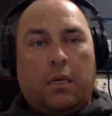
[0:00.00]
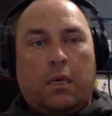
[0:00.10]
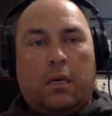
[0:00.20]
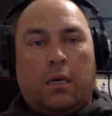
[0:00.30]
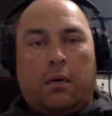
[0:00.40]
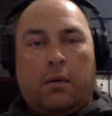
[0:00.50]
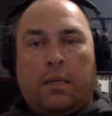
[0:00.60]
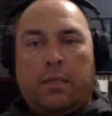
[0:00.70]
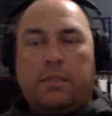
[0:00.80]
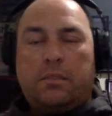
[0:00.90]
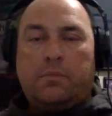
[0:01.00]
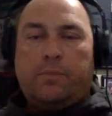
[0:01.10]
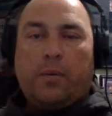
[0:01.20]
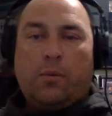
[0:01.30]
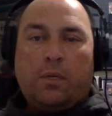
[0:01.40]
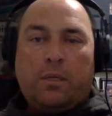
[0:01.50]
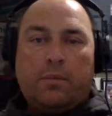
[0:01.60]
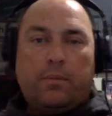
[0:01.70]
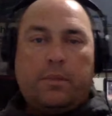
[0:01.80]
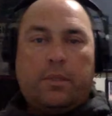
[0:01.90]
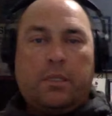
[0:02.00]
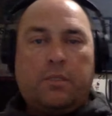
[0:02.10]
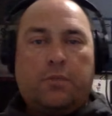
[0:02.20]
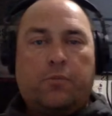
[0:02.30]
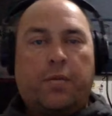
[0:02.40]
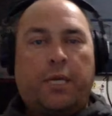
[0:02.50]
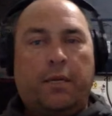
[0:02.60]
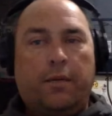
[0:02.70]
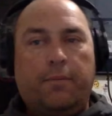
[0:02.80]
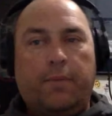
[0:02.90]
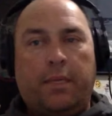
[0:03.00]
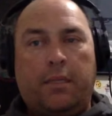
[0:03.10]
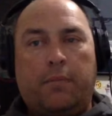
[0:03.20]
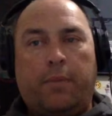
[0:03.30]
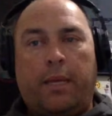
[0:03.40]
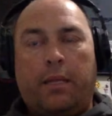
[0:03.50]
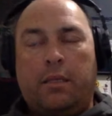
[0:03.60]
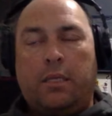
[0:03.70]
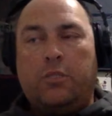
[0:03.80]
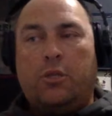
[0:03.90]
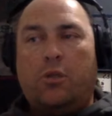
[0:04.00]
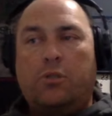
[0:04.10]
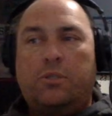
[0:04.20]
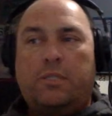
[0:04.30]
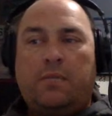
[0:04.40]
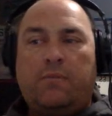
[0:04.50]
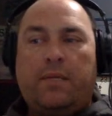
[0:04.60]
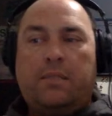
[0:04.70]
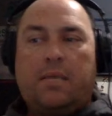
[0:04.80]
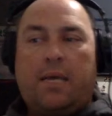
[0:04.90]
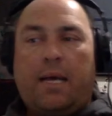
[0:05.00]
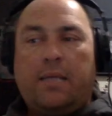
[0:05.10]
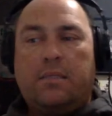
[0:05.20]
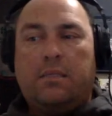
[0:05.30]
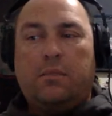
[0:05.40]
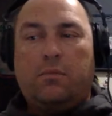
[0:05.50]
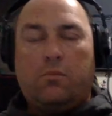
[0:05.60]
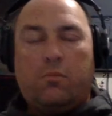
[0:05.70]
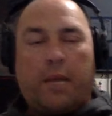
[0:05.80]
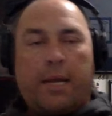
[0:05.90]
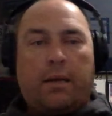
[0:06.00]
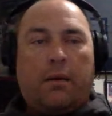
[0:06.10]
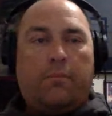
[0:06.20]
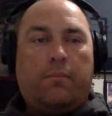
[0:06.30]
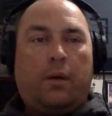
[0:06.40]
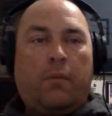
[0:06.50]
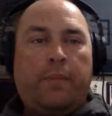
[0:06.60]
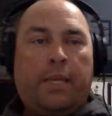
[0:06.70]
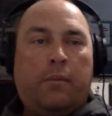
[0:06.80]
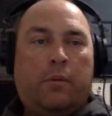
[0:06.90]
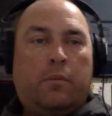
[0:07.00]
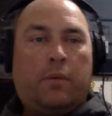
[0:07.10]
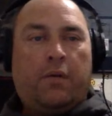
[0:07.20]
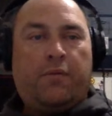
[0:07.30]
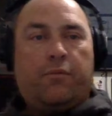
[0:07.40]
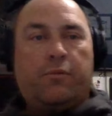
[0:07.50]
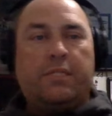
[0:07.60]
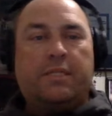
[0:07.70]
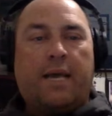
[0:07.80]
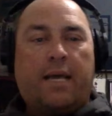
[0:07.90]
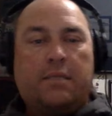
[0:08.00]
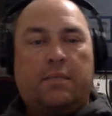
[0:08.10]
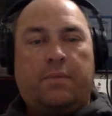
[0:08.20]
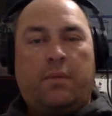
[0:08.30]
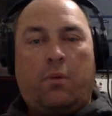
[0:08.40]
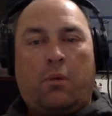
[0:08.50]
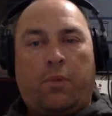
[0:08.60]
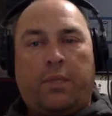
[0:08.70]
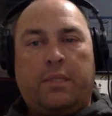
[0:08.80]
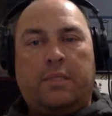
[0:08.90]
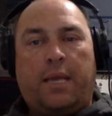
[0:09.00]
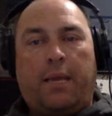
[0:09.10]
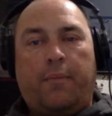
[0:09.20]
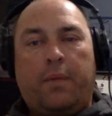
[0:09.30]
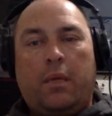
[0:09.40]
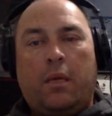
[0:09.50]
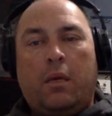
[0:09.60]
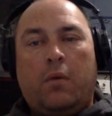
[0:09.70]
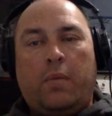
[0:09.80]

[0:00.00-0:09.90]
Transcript: and this is a big one, is 3. I think the Chargers defense has to rack up a minimum of 3 sacks if they want to win this game. We